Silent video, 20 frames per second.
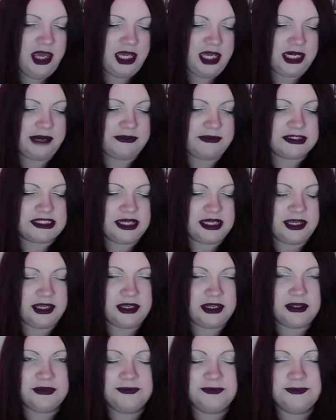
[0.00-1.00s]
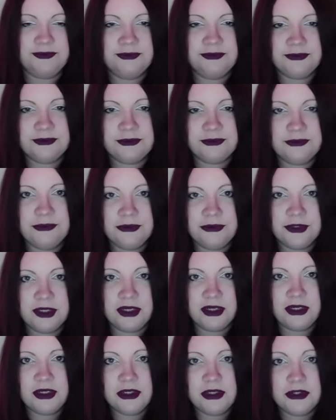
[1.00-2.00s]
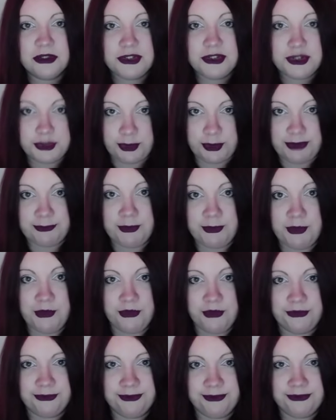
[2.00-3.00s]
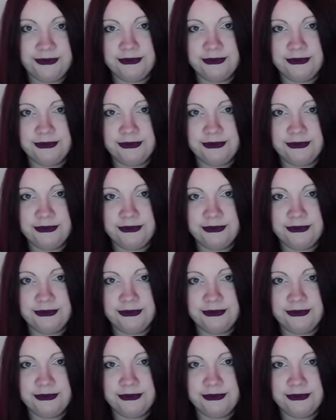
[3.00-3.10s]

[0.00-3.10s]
And I was like, do it more.